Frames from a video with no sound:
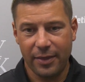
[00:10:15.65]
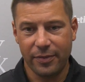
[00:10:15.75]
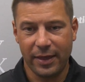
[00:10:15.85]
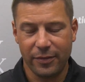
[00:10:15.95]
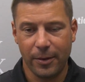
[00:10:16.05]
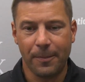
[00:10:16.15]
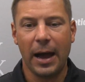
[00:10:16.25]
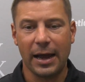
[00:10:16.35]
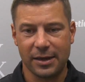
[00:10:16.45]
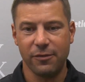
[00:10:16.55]
the
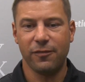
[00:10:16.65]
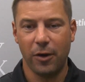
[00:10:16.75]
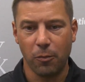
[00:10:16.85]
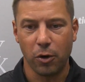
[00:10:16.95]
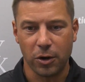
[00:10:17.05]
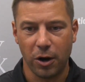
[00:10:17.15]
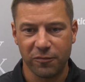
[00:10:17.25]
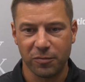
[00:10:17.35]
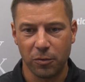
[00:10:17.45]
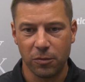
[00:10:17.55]
pocket felt more
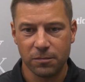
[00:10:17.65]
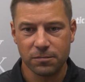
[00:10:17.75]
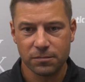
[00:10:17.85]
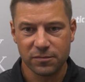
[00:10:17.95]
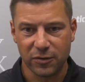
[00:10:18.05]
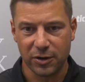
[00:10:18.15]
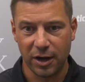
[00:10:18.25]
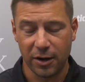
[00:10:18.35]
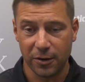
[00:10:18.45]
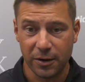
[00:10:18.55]
comfortable for
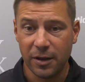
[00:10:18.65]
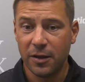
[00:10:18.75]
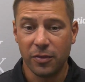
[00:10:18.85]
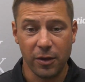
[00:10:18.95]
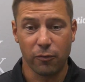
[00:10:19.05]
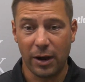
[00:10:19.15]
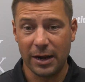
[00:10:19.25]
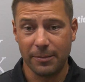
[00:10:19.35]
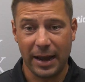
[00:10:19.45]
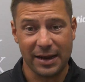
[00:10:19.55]
Gunner. The
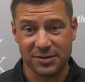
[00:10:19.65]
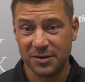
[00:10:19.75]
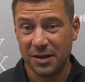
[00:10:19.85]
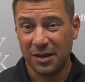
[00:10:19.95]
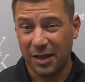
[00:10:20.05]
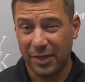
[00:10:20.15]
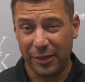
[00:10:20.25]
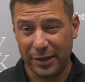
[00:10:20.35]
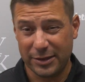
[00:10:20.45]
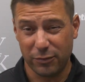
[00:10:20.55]
running backs, I
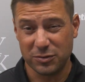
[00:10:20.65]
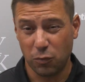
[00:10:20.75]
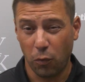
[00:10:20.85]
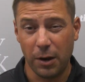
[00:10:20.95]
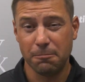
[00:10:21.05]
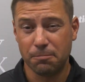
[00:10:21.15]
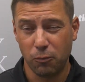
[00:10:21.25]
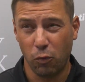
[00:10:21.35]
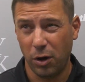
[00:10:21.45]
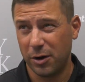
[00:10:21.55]
think there was one
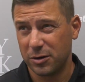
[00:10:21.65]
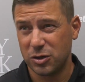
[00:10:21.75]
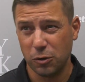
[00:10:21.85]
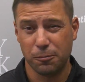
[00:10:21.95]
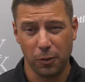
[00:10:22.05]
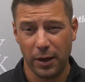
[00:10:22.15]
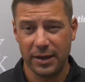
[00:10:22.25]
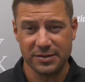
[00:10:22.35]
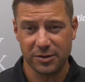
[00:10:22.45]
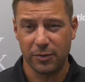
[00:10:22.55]
or two
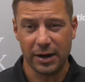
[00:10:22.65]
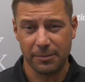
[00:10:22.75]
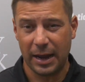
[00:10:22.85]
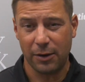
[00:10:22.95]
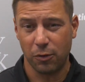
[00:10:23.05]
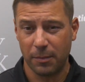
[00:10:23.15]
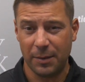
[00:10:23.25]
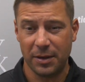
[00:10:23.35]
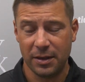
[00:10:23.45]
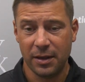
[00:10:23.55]
plays at running back where
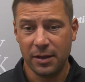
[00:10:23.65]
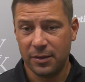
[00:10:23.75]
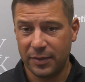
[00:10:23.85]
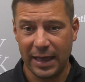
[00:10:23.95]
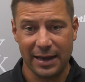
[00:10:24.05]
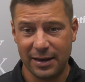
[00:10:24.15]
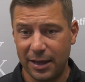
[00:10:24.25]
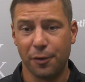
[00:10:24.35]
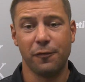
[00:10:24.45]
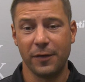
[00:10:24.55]
maybe they had
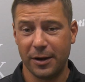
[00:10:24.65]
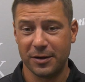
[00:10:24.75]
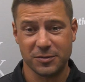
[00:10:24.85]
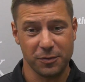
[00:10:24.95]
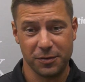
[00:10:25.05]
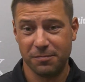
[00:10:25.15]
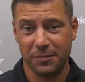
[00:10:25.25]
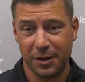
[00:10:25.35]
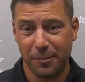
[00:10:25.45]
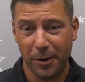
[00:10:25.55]
interference with
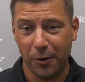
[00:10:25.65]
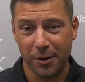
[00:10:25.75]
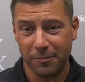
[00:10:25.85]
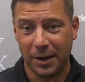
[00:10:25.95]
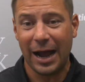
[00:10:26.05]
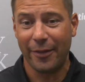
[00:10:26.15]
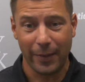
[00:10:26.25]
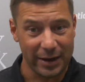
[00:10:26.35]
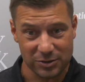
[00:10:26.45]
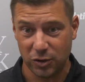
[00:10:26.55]
an opponent behind the
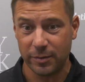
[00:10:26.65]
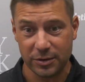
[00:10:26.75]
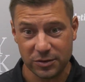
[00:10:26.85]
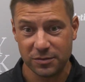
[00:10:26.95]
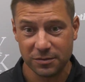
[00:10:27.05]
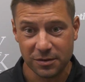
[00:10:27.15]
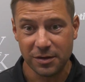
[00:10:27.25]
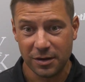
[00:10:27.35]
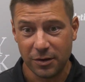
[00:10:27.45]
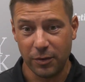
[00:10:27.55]
line of scrimmage,
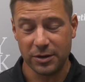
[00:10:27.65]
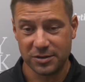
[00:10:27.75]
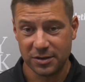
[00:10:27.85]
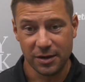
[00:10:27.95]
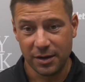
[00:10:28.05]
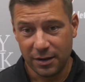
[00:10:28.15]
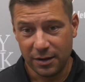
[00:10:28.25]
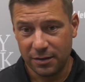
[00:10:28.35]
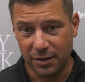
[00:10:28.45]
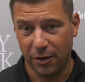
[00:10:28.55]
which,
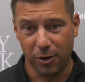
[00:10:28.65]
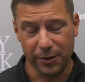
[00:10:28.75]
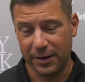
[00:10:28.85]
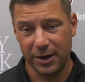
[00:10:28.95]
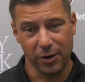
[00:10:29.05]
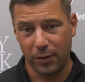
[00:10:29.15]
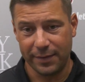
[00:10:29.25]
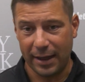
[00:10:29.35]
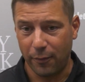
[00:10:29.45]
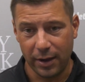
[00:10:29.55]
you know, early in the year
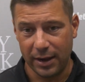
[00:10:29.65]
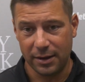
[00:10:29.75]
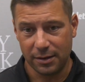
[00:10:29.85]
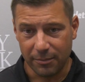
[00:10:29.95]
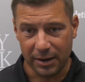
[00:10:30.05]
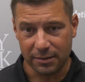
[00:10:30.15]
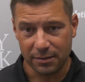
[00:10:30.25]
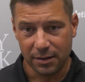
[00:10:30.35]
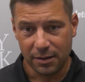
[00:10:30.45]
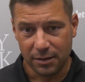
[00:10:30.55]
wasn't that way. I mean,
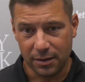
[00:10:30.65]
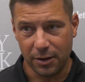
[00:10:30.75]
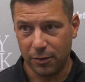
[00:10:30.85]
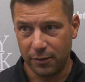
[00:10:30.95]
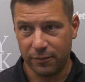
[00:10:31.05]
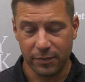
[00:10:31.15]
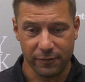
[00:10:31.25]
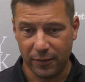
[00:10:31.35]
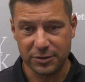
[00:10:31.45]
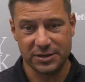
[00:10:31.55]
you know, the
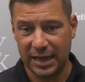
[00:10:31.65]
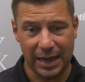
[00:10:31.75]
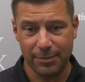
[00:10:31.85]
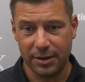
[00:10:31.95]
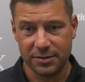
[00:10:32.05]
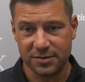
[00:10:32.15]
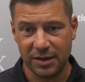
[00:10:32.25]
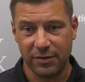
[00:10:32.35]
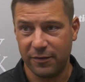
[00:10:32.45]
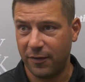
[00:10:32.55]
first game against
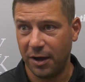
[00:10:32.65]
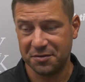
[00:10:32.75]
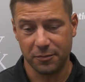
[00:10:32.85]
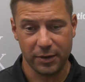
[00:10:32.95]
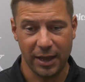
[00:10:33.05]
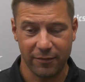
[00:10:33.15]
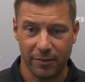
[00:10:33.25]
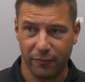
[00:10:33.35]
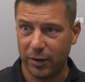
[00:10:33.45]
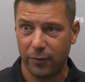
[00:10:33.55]
Stephen F. Austin, we gave
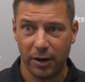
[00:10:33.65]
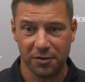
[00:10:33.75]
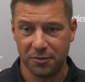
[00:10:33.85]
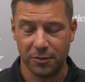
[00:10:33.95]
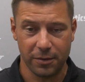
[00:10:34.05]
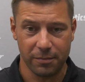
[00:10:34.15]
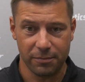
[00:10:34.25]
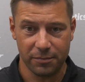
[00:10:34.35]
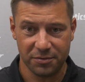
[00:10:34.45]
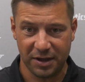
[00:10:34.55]
up free runners through the
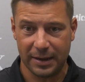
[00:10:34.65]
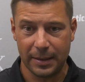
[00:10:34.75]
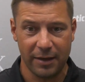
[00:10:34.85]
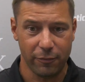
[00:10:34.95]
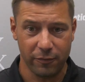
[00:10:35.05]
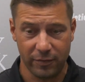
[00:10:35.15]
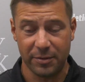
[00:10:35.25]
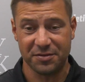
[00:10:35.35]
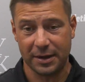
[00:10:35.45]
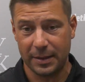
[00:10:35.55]
second level, from
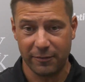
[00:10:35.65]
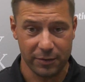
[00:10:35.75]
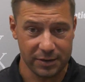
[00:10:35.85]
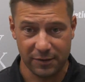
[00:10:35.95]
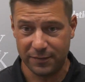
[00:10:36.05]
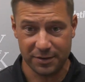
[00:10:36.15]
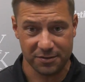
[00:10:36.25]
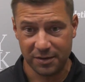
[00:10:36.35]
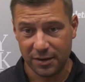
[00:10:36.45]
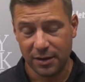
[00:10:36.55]
the second level of the defense,